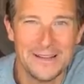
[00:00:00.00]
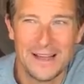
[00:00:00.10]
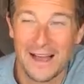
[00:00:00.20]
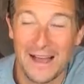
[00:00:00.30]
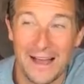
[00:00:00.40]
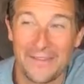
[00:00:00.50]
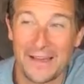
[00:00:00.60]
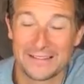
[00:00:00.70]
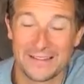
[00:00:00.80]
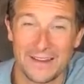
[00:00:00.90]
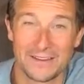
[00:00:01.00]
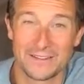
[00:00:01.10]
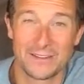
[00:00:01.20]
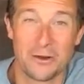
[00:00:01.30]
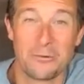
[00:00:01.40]
And that's done
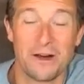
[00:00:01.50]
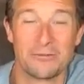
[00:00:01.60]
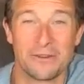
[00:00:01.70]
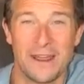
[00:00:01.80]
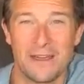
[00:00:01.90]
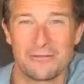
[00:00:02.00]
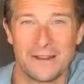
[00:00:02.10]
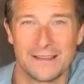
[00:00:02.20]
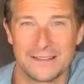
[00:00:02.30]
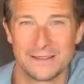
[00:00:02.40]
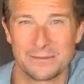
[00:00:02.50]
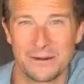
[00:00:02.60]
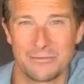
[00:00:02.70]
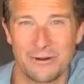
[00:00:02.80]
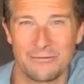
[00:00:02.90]
so well for Netflix, and it's been
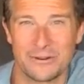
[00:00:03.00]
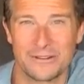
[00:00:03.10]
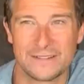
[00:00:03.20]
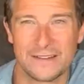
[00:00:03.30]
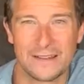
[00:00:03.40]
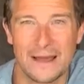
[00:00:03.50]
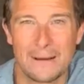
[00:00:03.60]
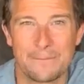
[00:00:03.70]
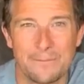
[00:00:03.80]
a privilege to see that.